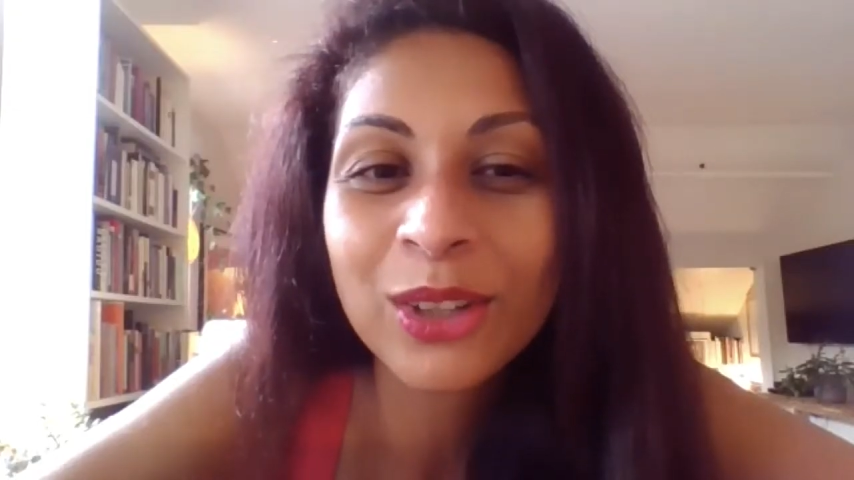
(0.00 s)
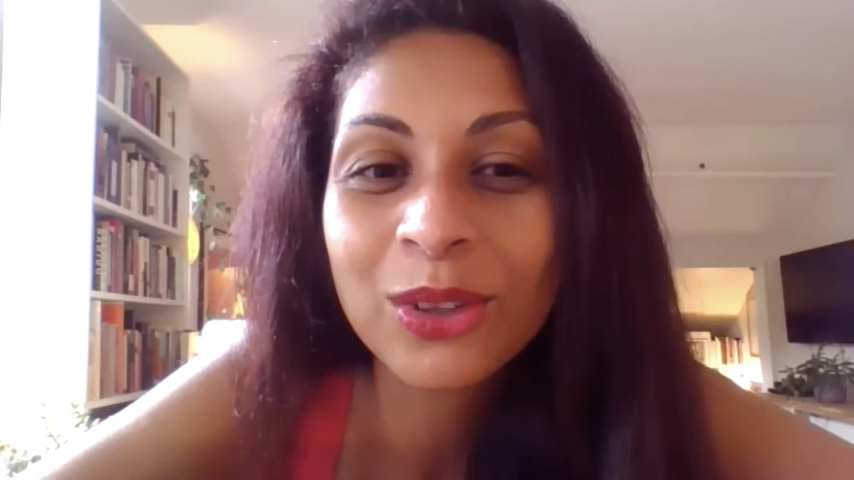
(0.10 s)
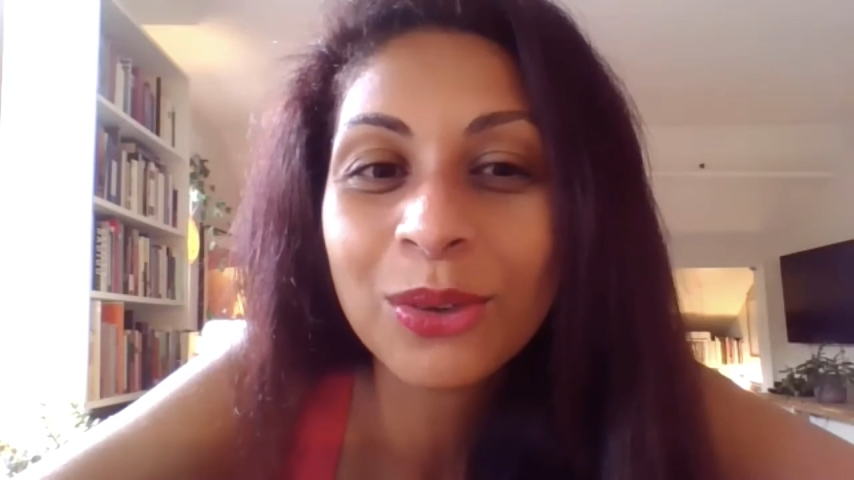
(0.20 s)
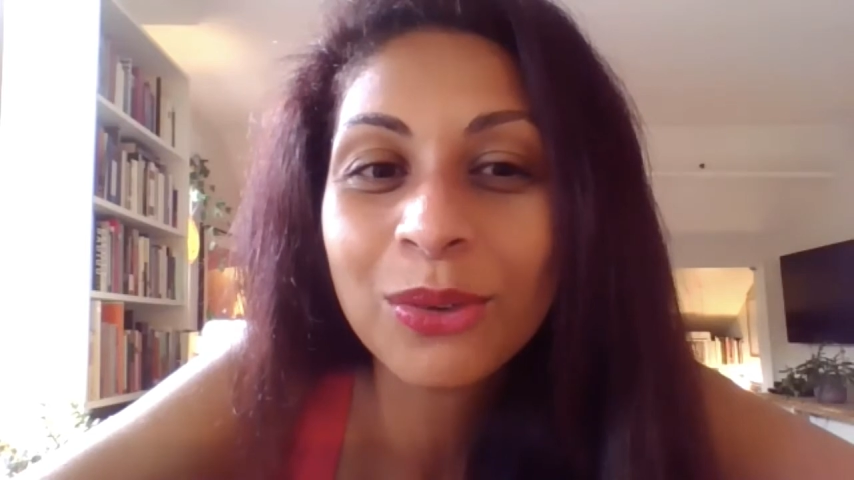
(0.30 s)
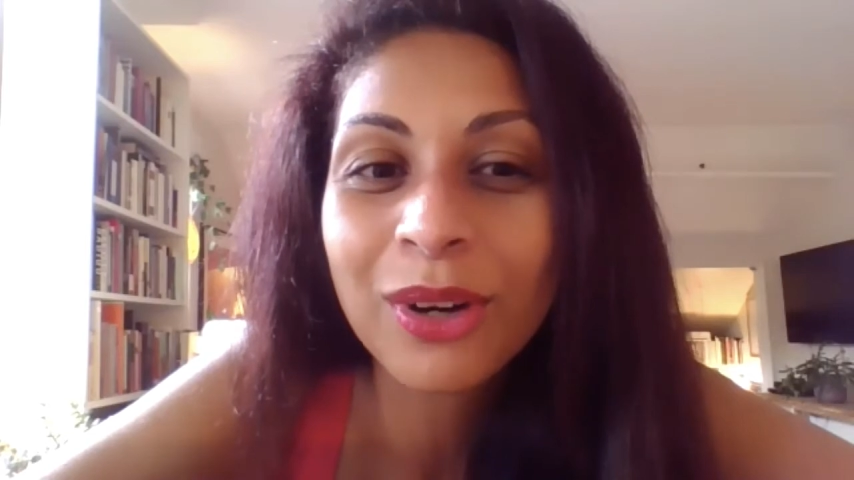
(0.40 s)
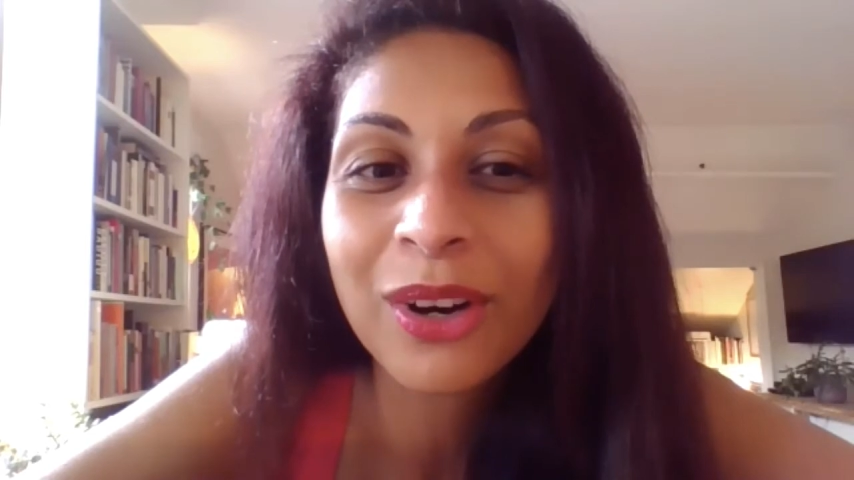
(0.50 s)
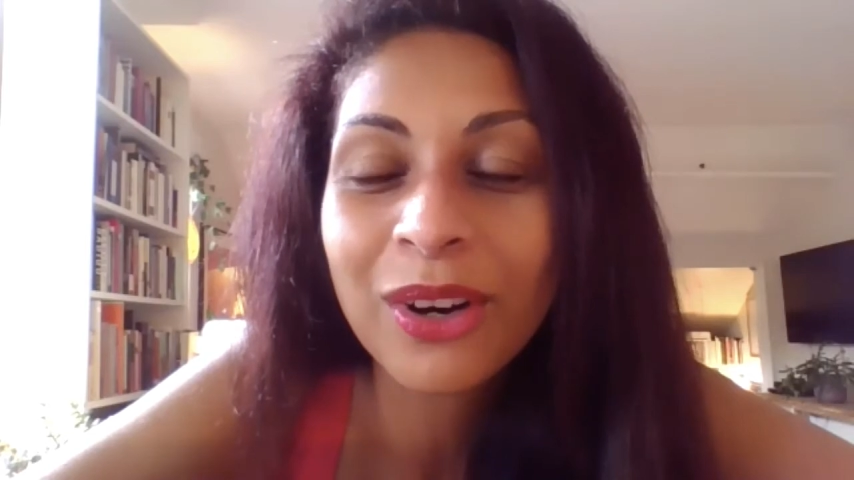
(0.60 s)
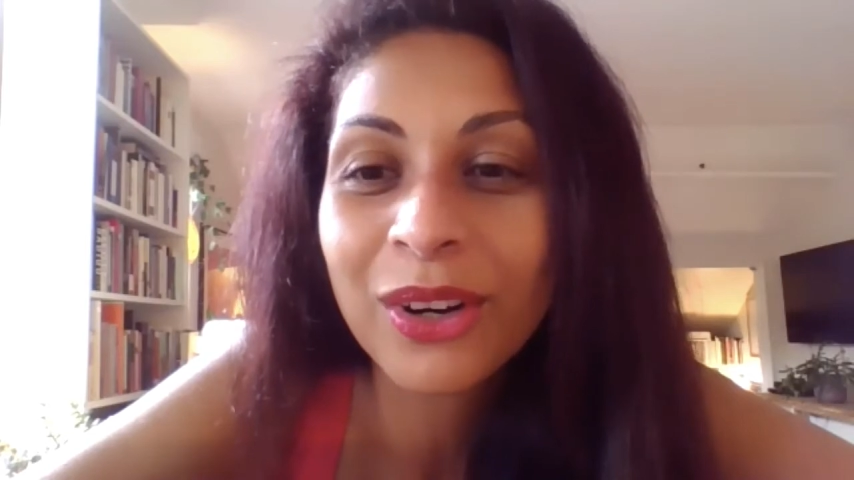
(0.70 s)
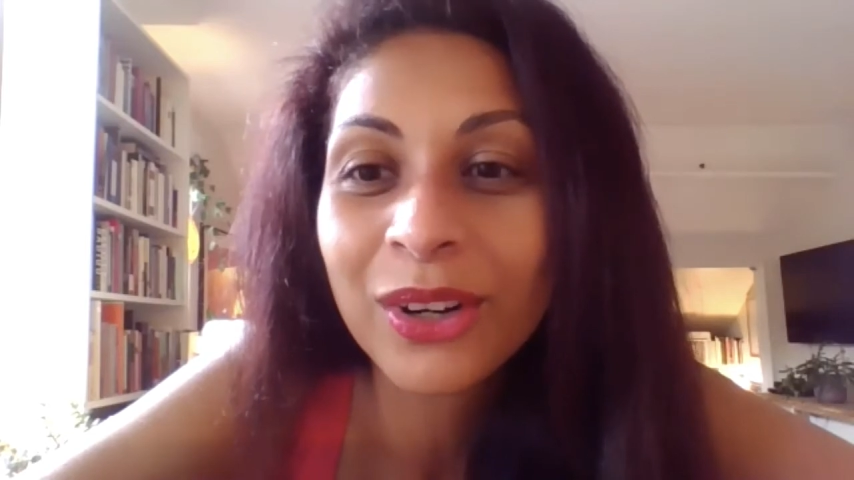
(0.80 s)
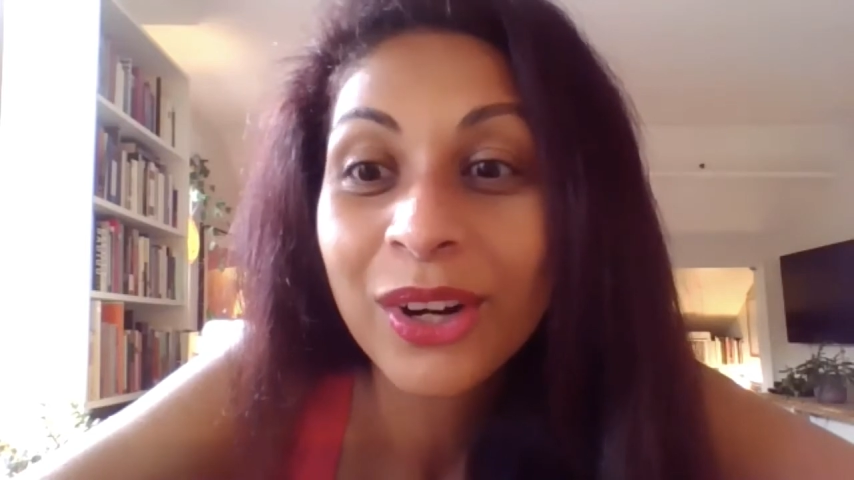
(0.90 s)
you
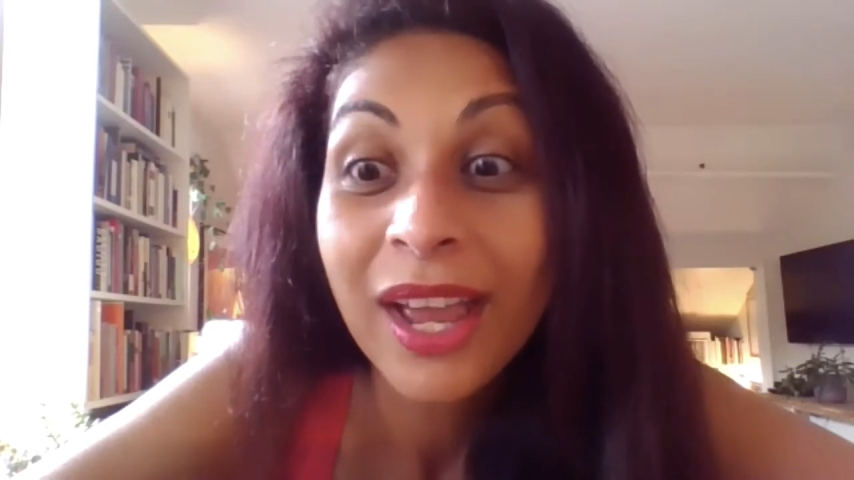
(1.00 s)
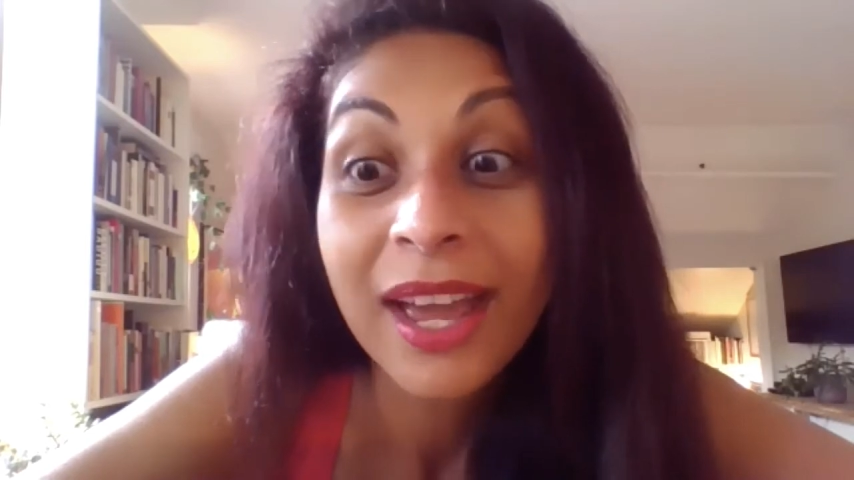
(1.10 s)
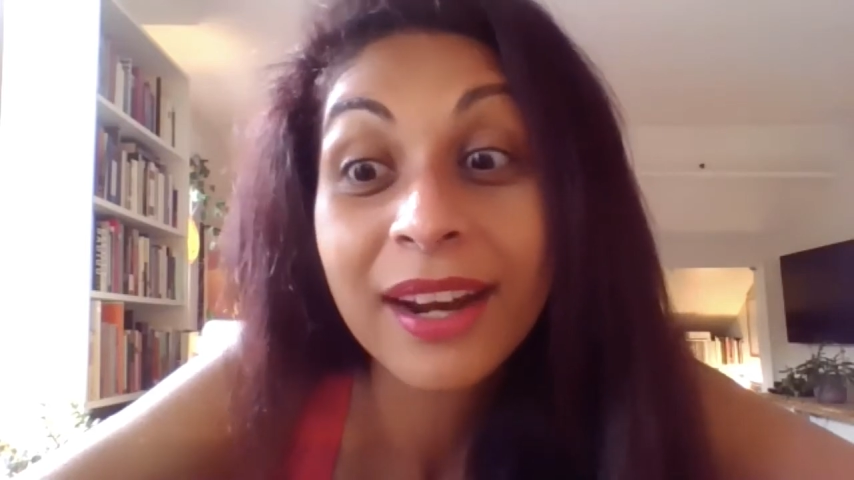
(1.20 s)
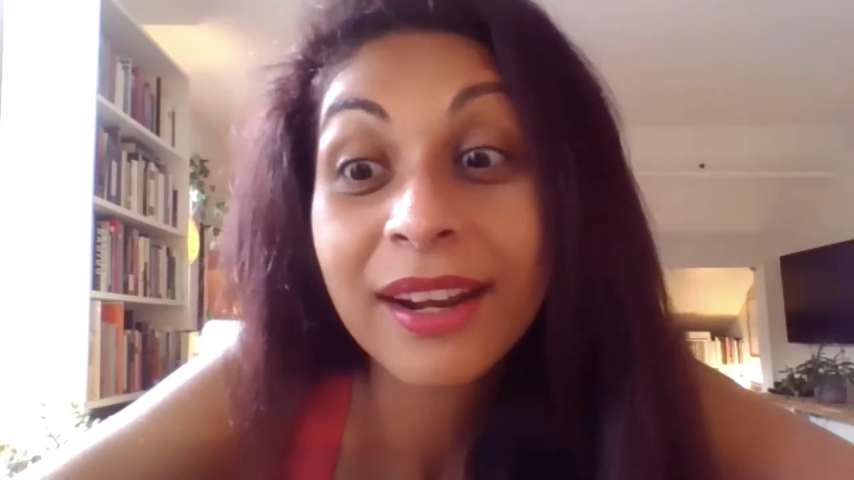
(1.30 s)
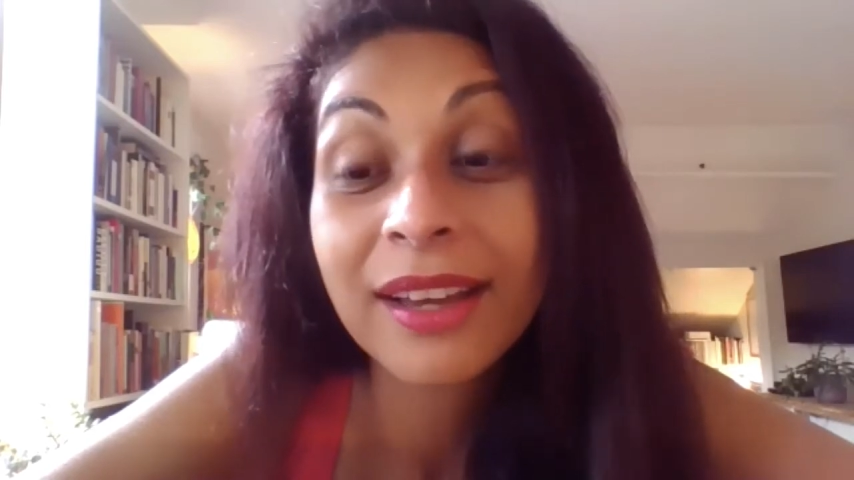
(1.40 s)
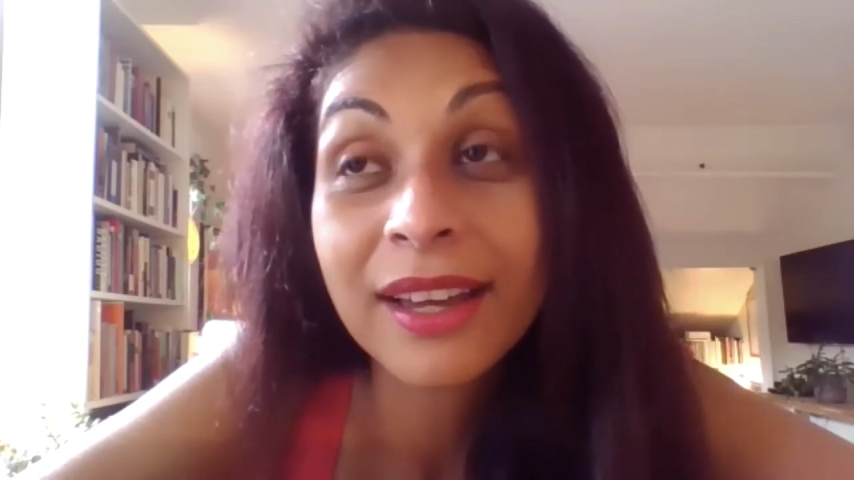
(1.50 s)
are, and